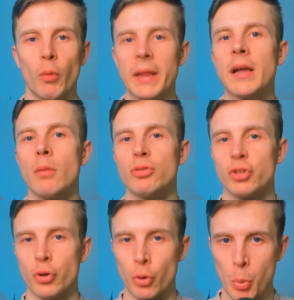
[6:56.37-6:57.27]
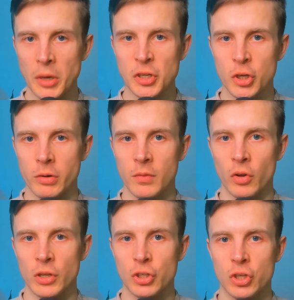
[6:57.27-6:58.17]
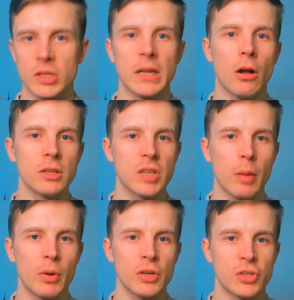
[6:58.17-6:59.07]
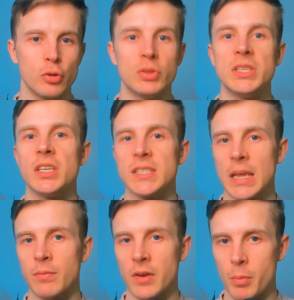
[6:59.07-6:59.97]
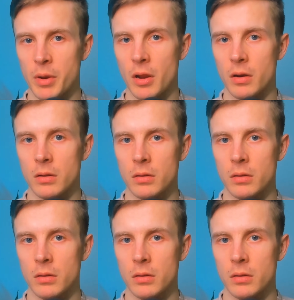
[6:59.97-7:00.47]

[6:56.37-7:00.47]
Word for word: When it comes to neurodegenerative conditions like Alzheimer's, you see the same phenomenon